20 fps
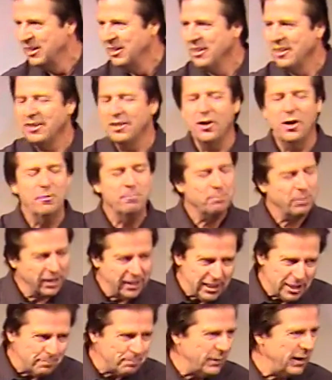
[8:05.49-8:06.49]
you know,
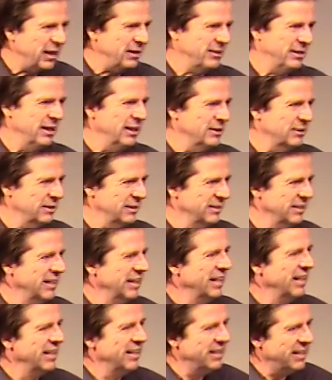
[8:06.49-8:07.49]
please pay attention.
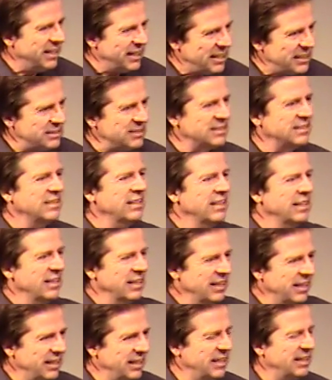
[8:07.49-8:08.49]
This
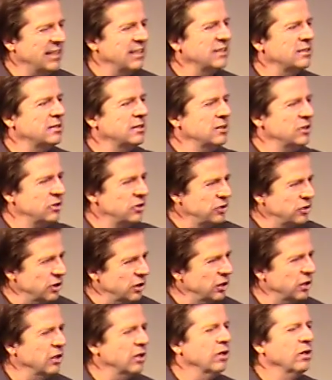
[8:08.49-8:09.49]
is
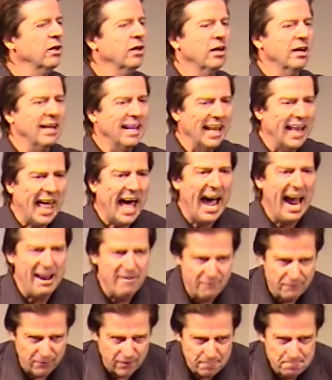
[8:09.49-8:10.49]
your
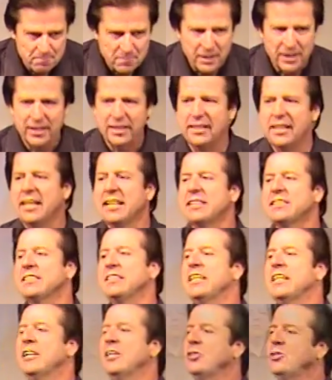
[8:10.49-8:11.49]
life. This
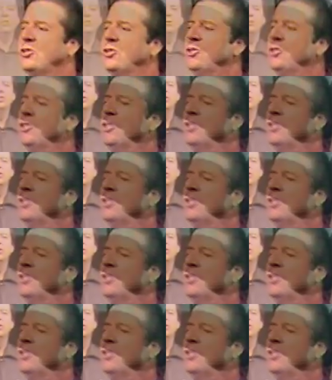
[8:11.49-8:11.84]
is